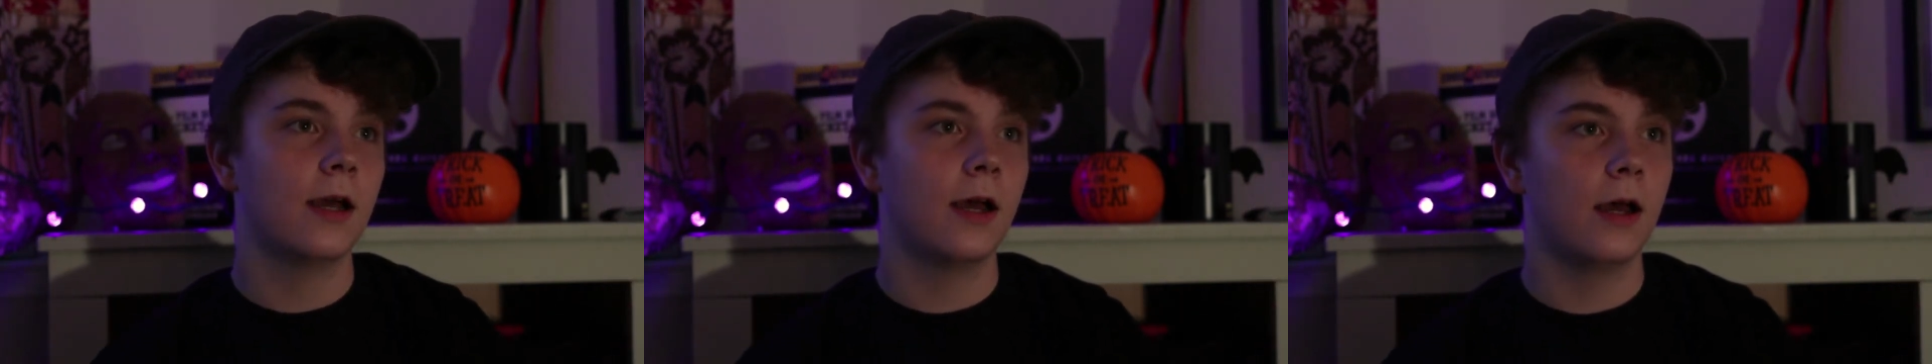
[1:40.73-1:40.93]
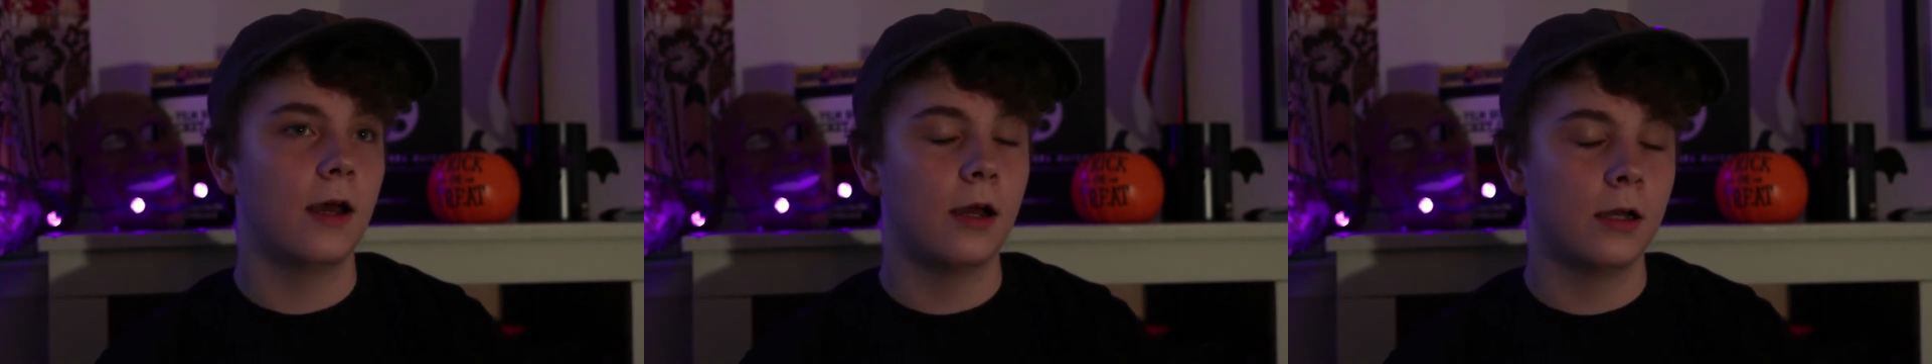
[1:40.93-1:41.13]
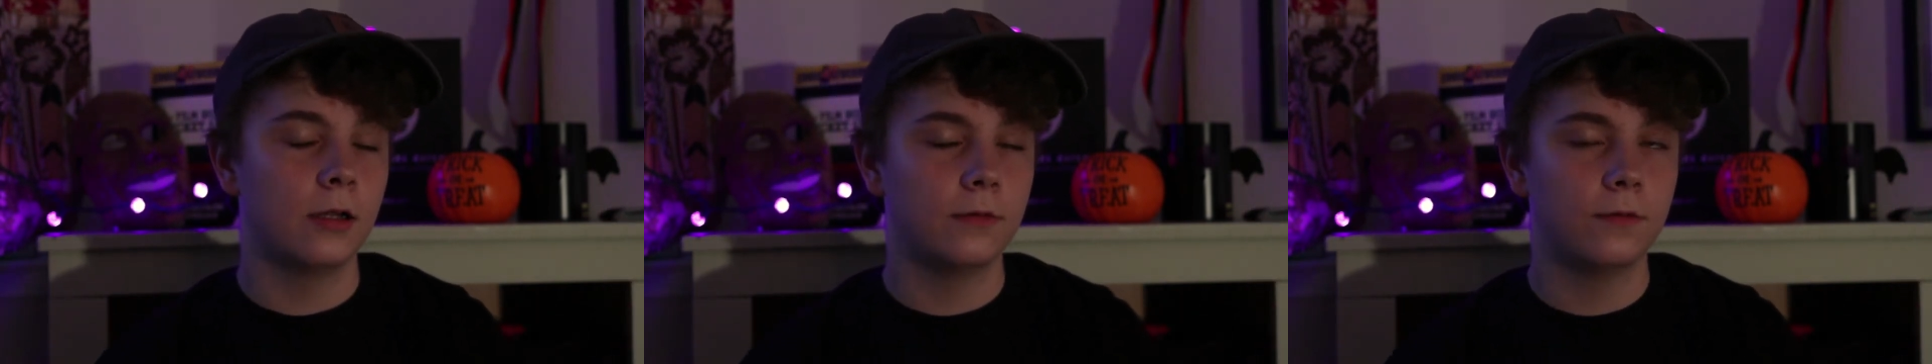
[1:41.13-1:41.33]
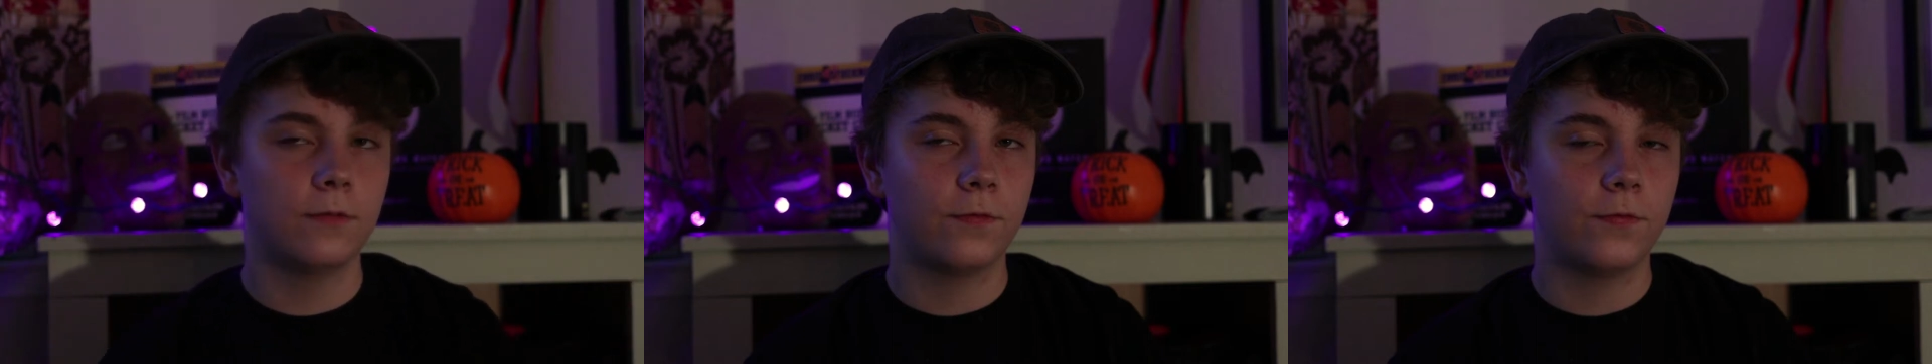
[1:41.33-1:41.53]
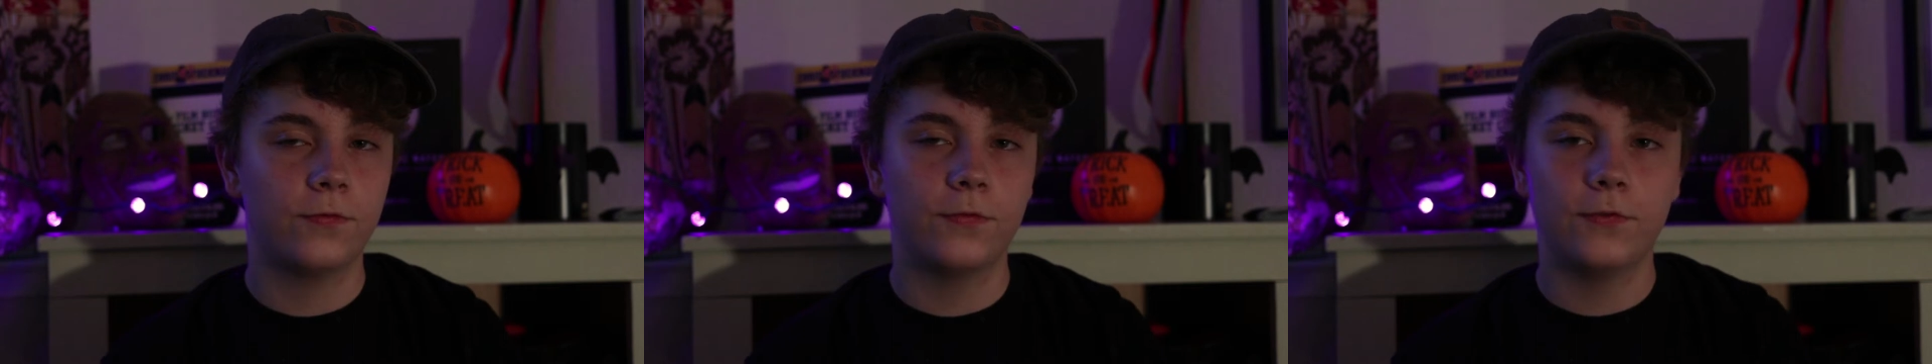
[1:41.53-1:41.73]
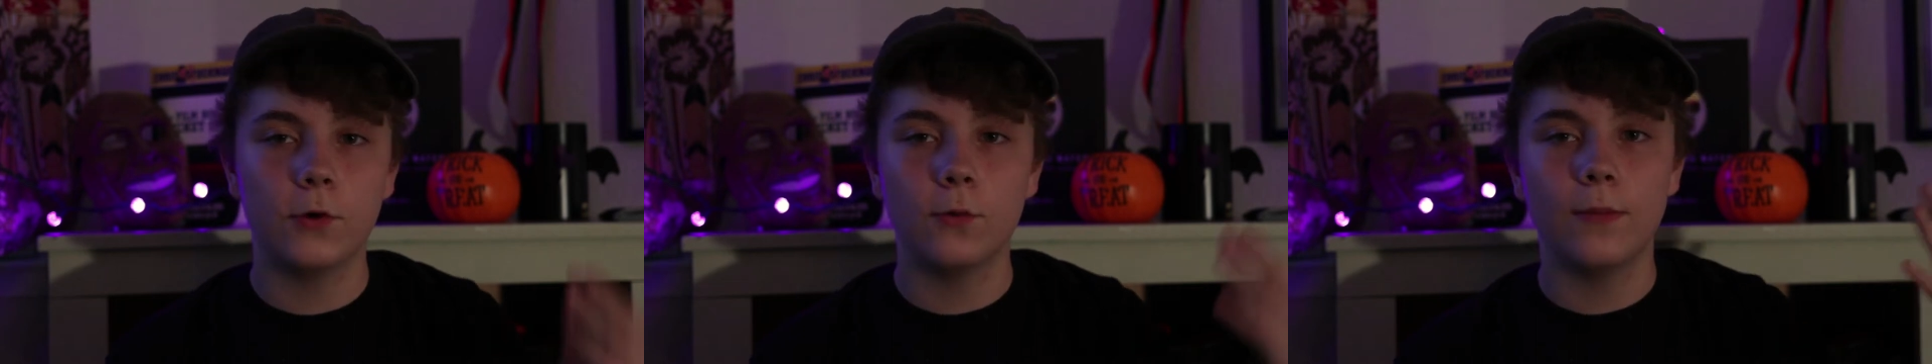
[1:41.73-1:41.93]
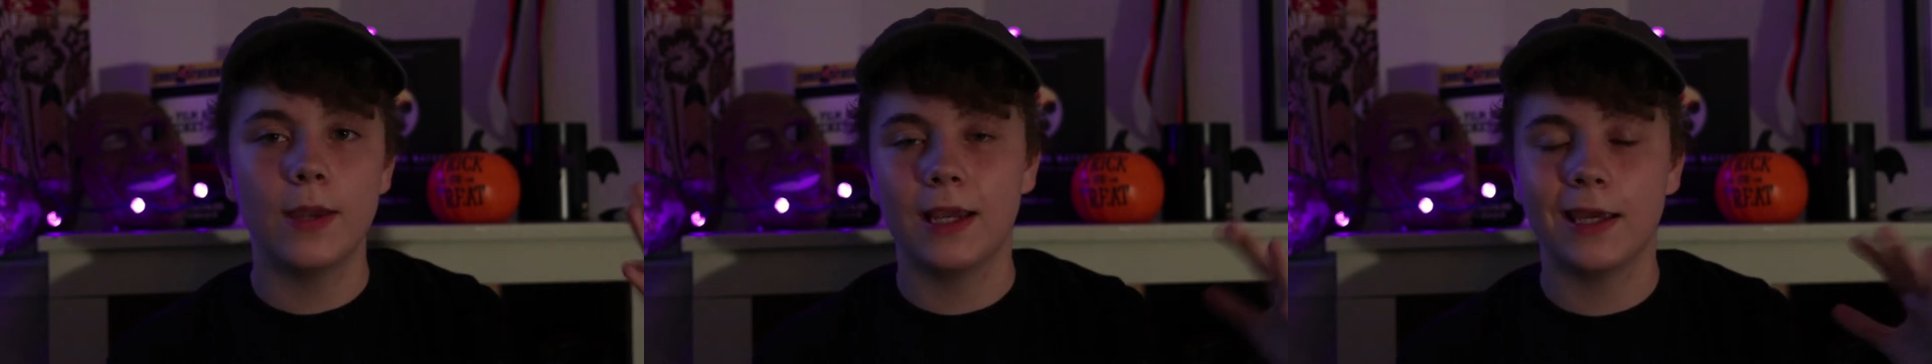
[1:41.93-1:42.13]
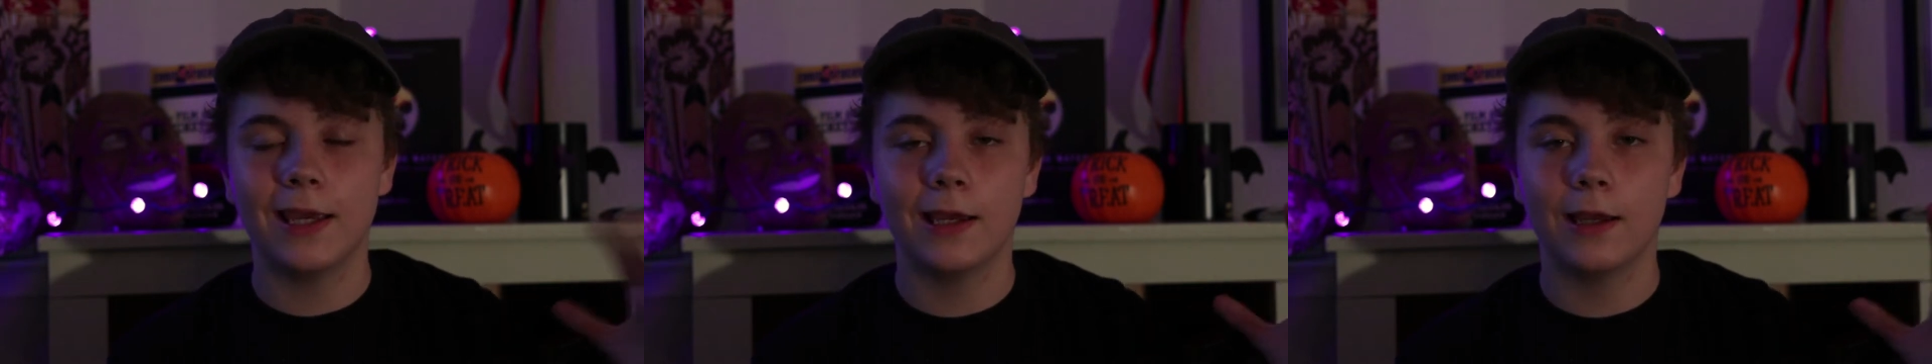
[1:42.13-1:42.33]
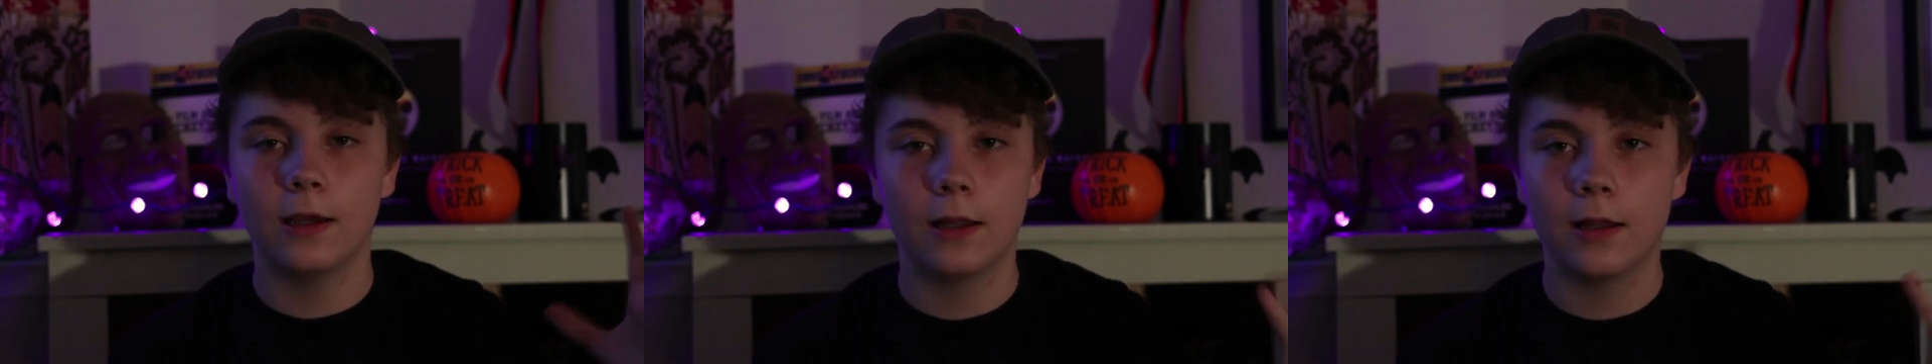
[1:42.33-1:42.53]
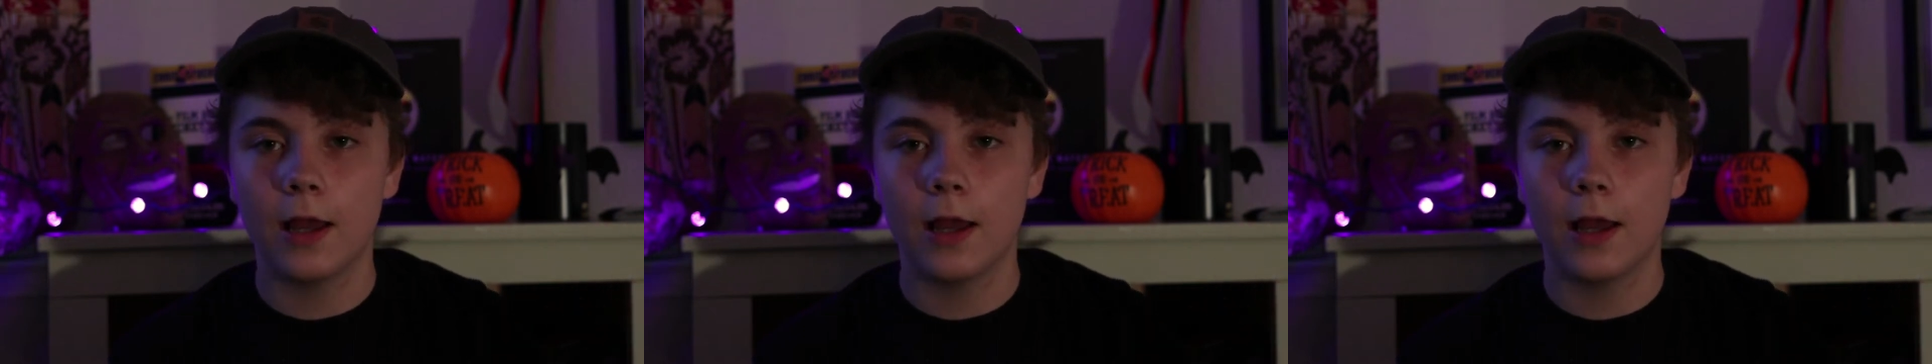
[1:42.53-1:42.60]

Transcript: filmmaking